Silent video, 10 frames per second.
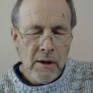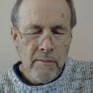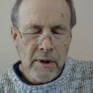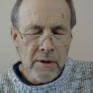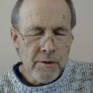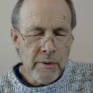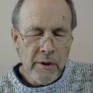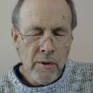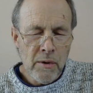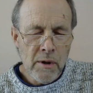Because we
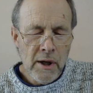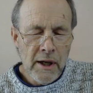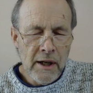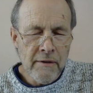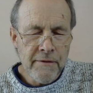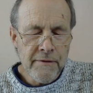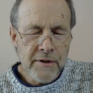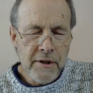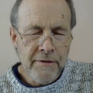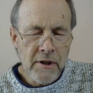all have
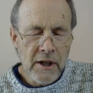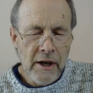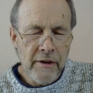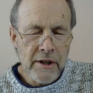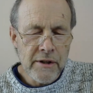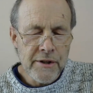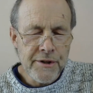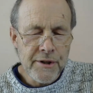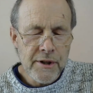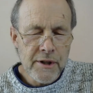different
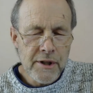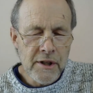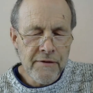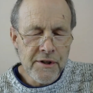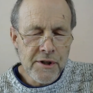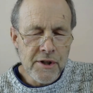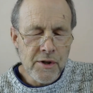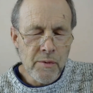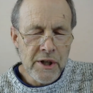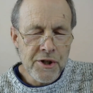characters, different
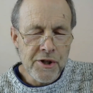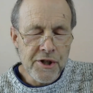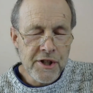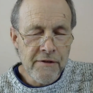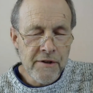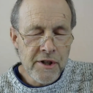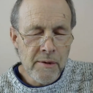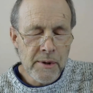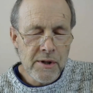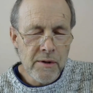situations, different
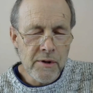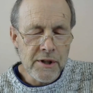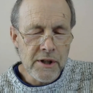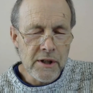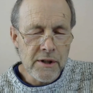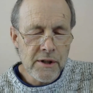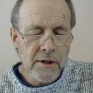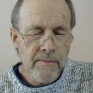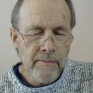opportunities,